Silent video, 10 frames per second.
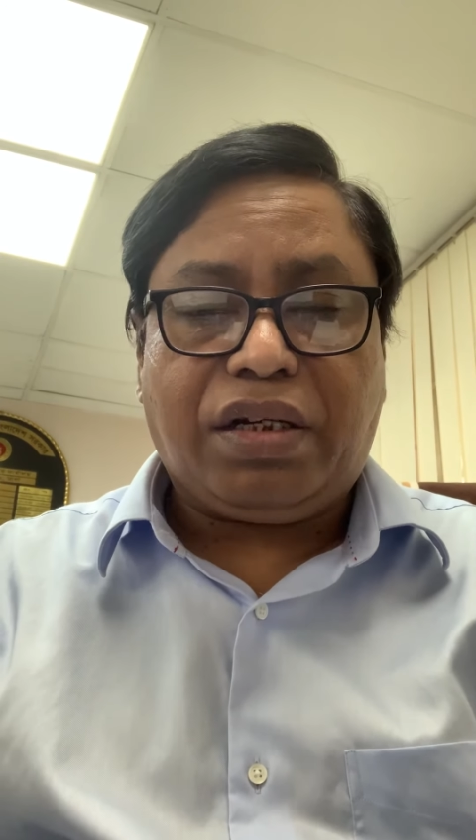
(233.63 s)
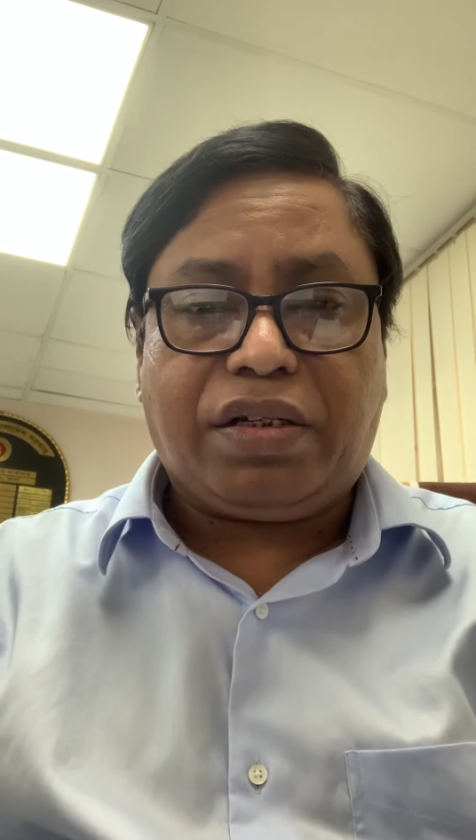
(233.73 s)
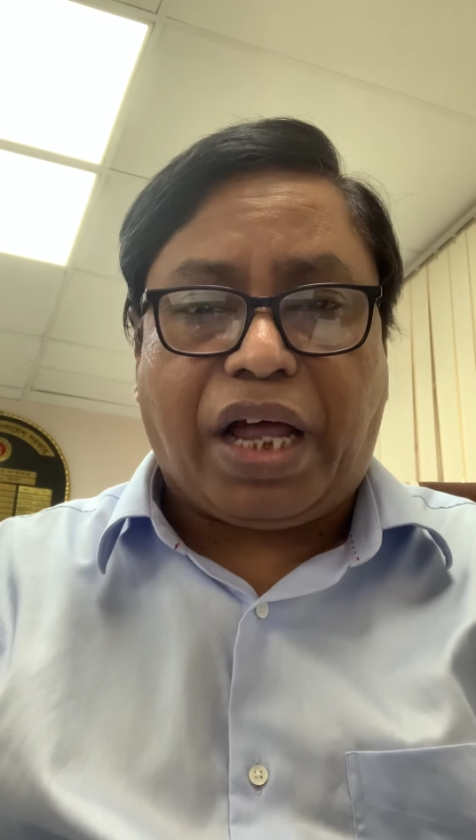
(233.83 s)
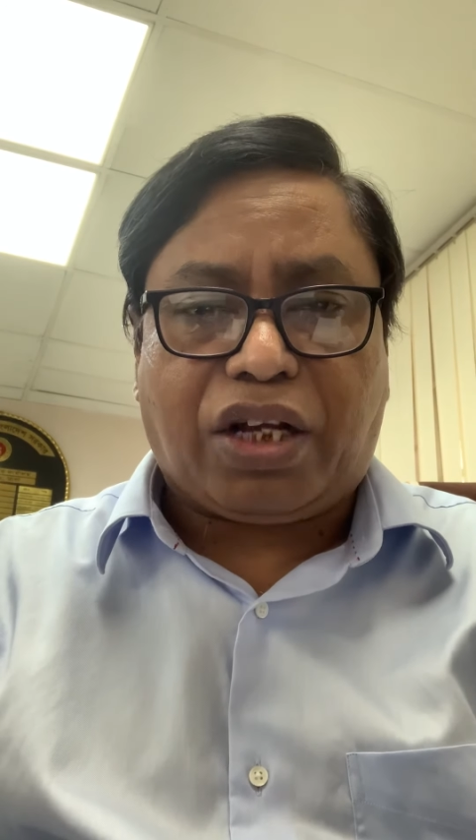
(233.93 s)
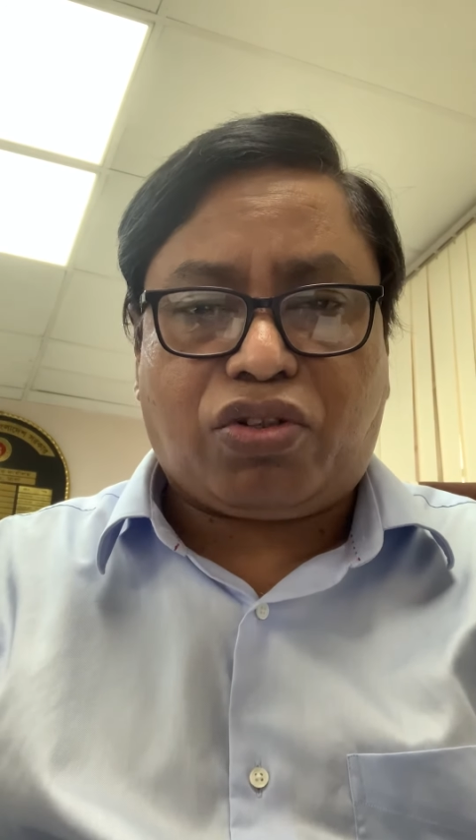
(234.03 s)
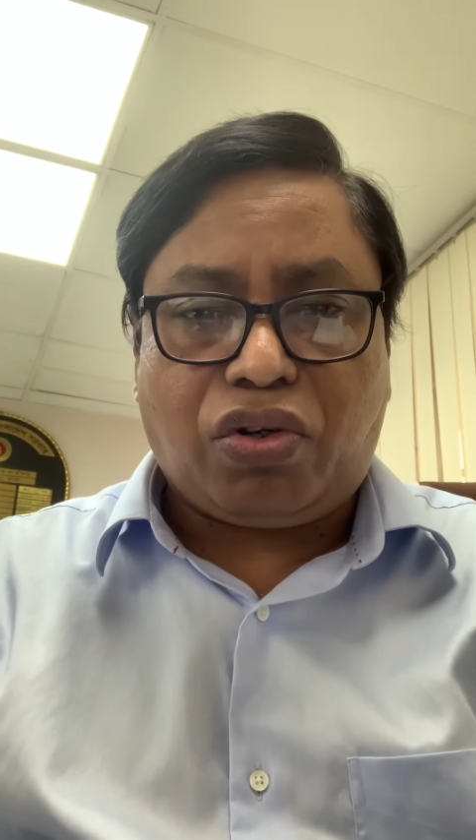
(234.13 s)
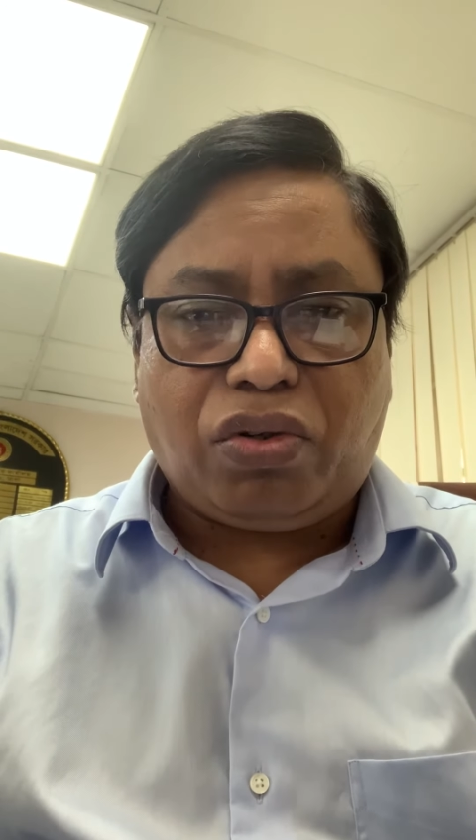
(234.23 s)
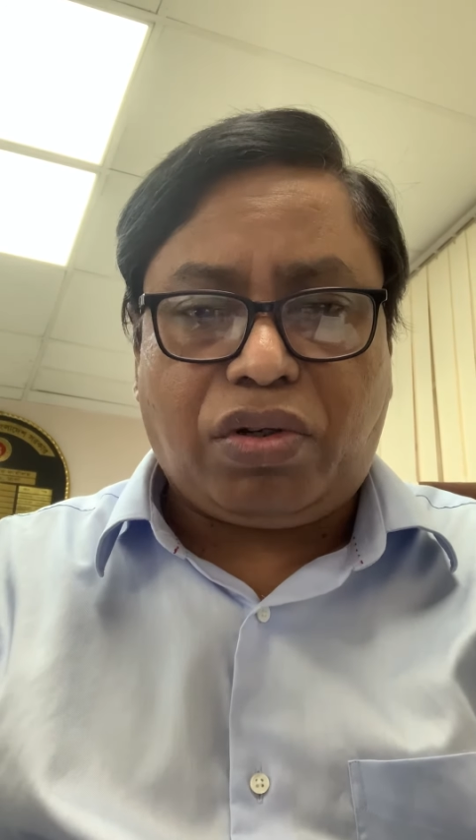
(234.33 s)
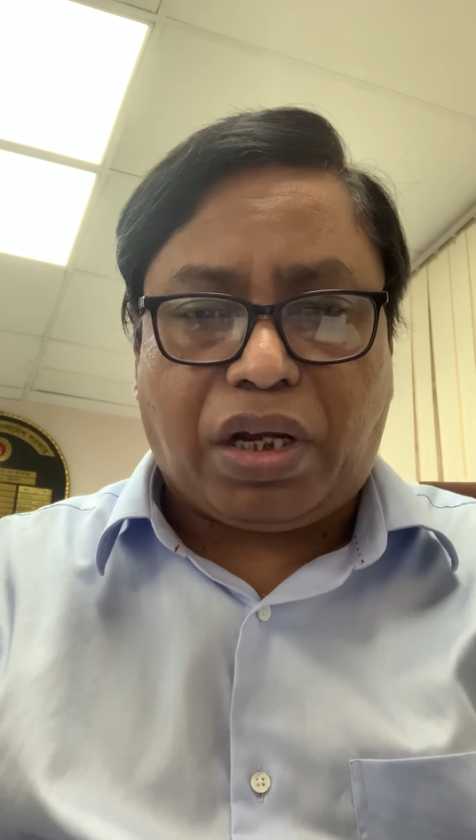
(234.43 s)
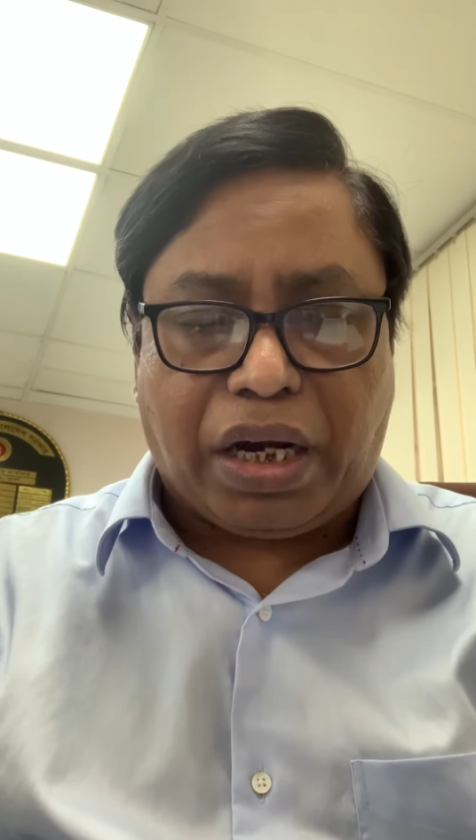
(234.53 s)

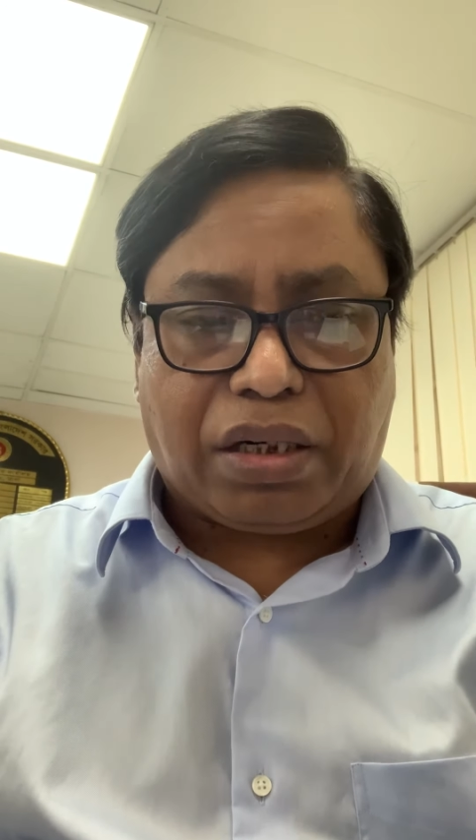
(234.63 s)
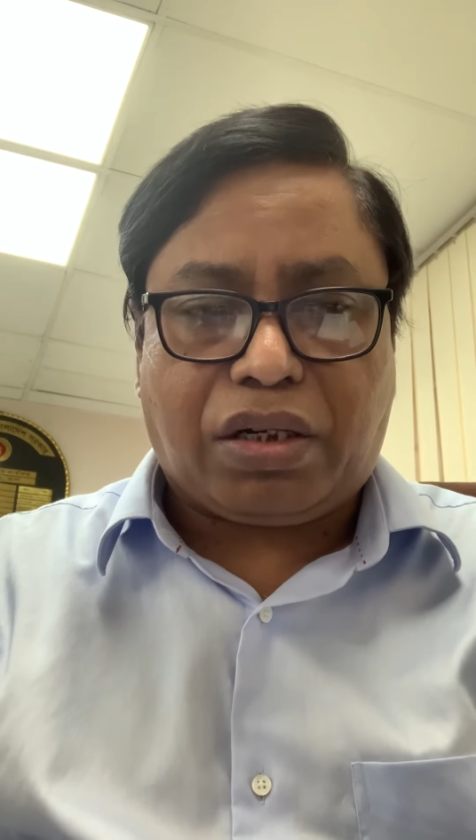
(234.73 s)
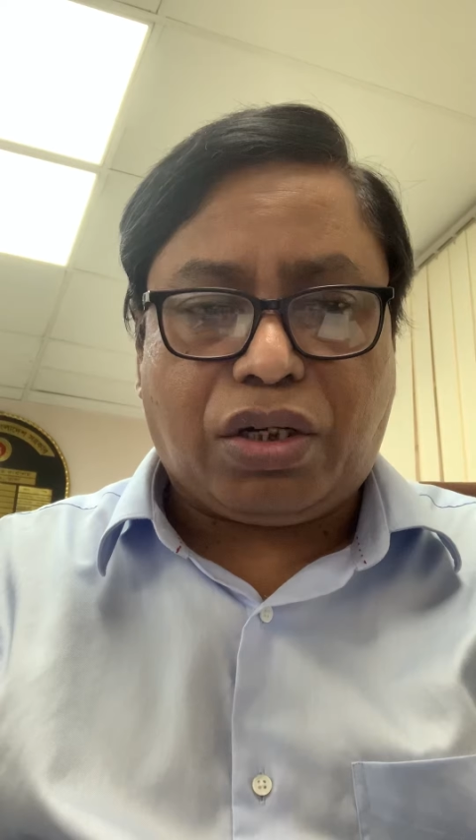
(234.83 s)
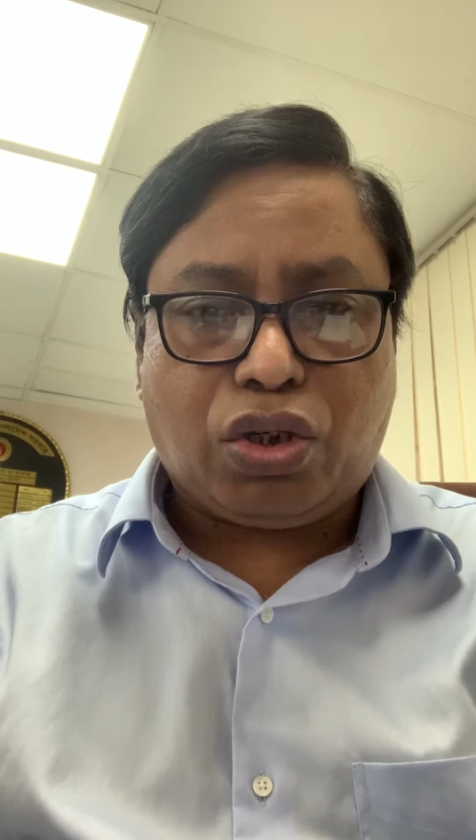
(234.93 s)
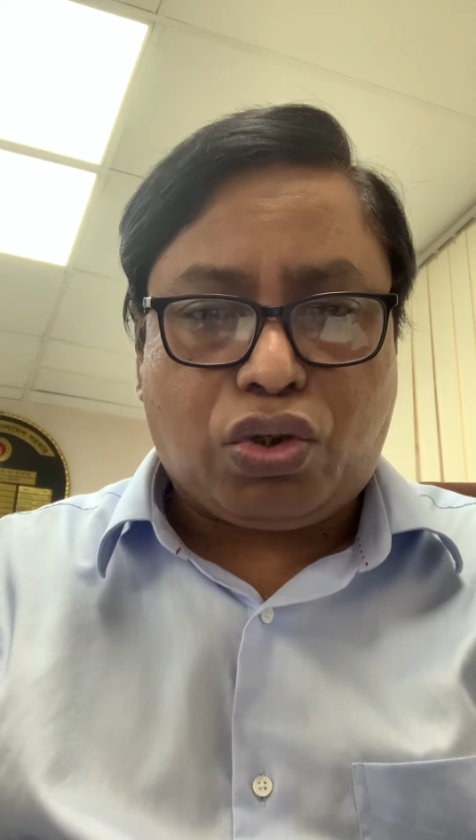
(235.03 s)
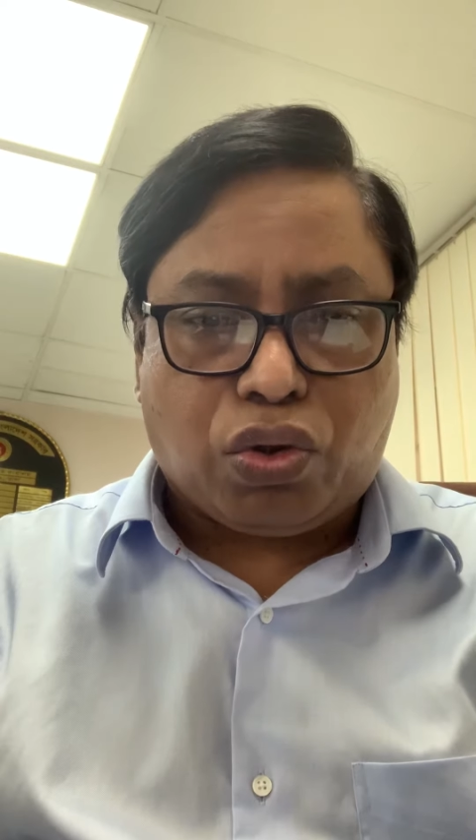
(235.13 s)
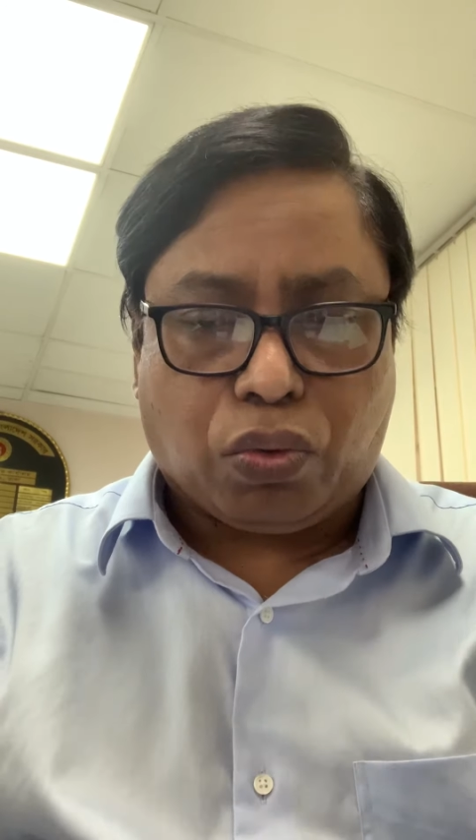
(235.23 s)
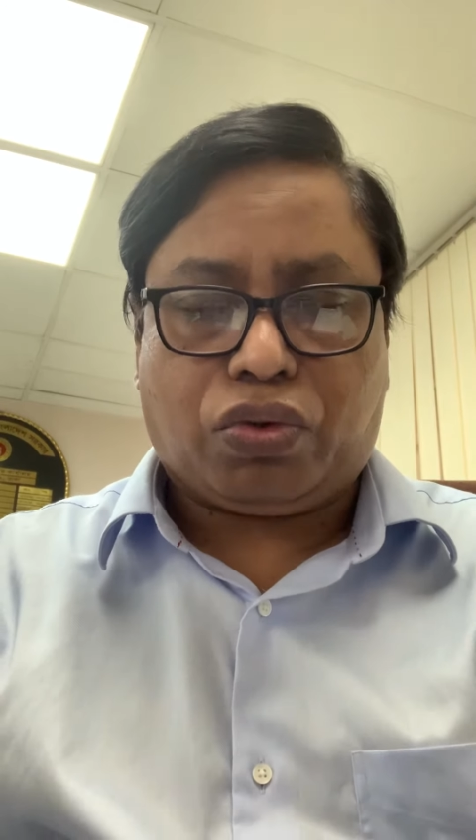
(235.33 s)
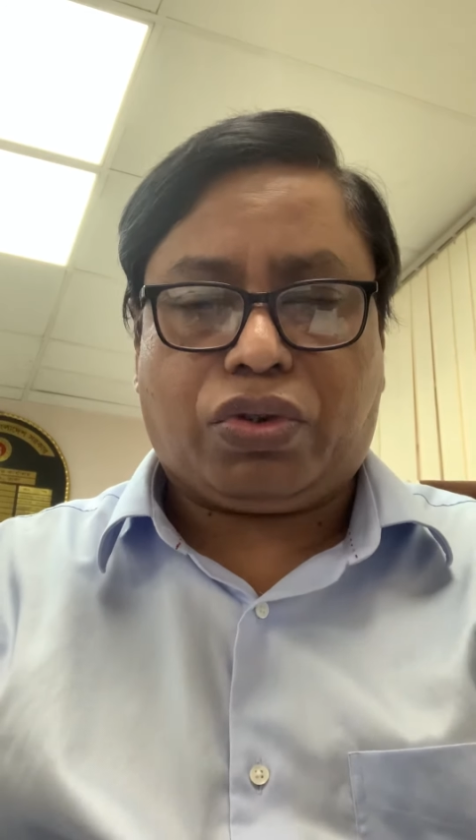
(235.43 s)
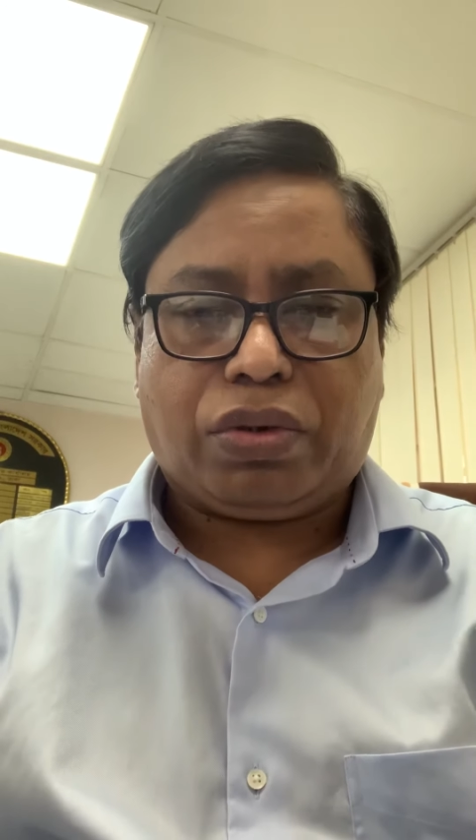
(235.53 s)
deduction at
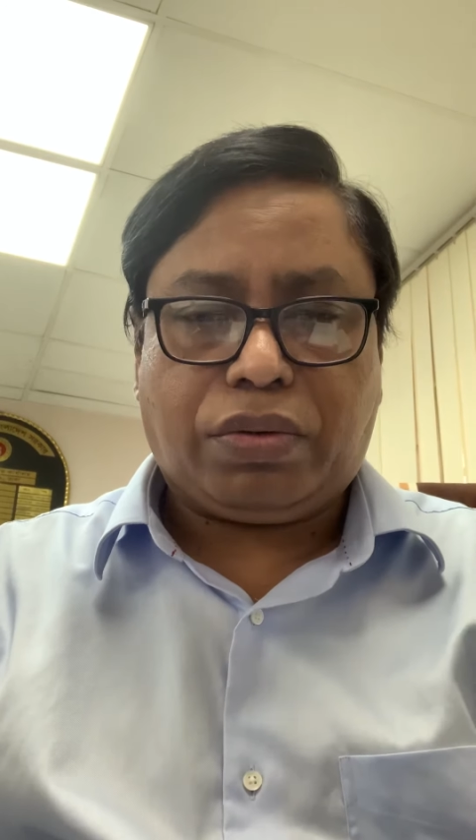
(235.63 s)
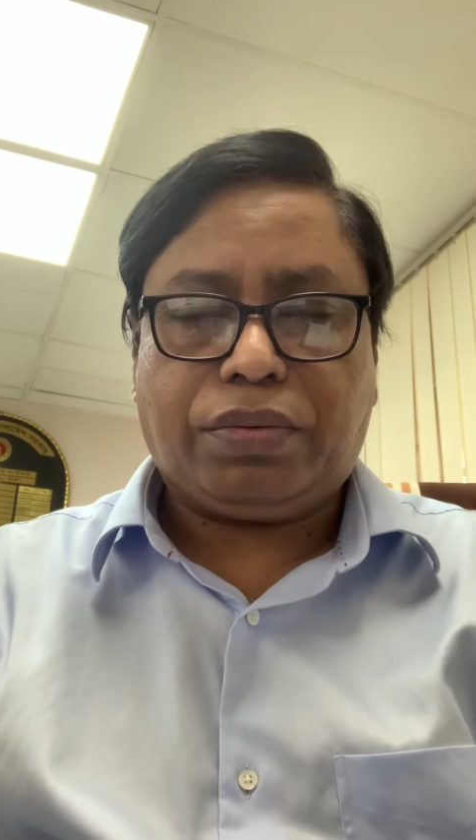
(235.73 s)
source.